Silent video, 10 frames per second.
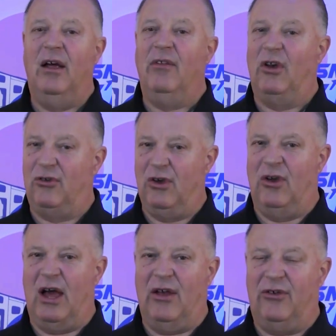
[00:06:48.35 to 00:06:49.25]
They're still
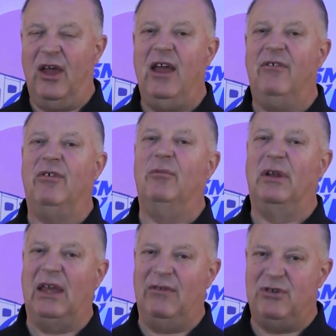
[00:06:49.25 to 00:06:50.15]
not safe, but
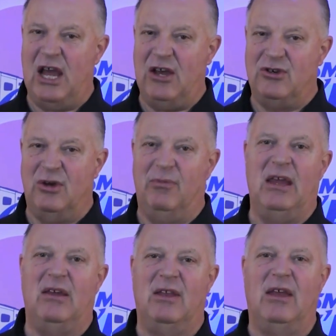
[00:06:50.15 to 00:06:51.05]
they've changed them.
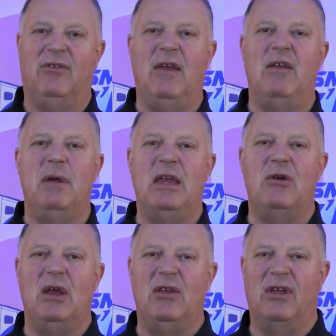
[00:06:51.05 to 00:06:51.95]
They seem to be
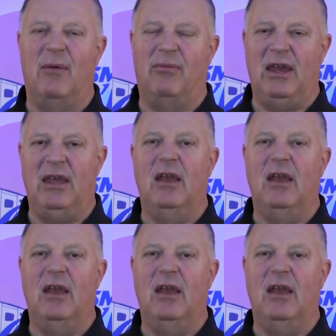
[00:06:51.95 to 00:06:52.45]
doing something.